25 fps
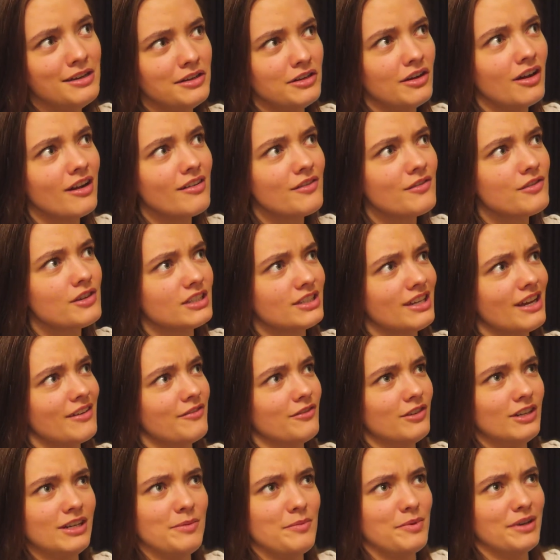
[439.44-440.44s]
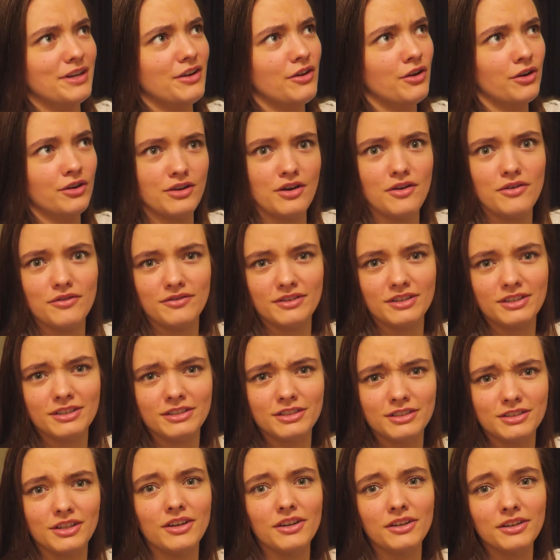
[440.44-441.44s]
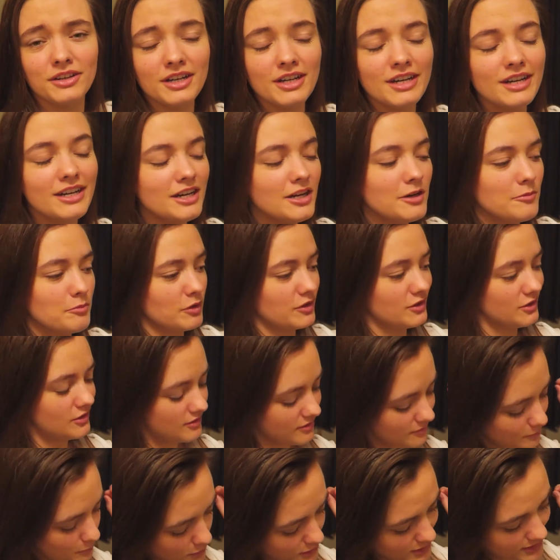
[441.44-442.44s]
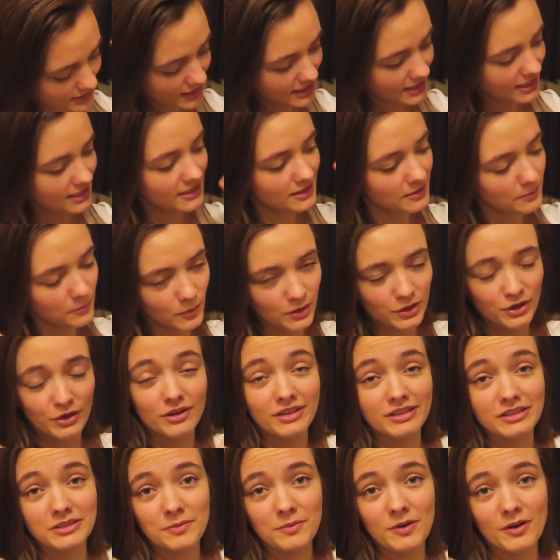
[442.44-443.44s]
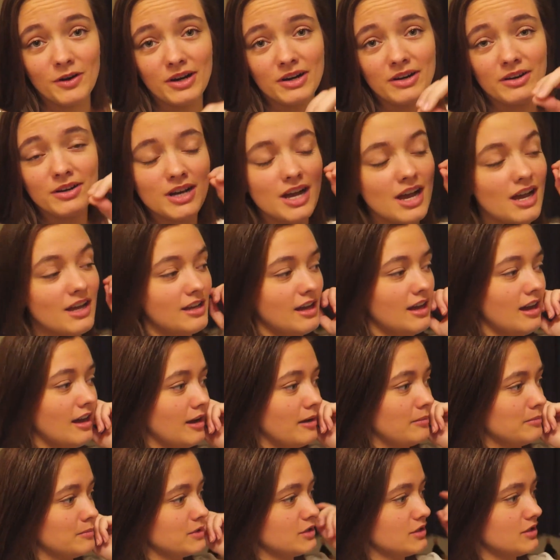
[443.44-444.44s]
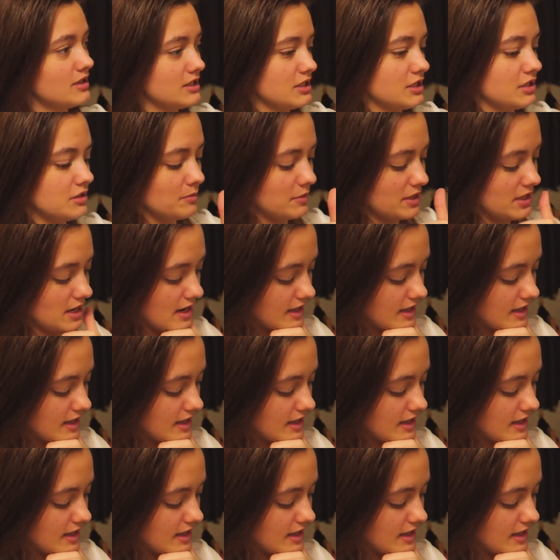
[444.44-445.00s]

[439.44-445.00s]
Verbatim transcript: None of us have really been hungover, so but we're sending it. We're going tomorrow, um, so that's gonna be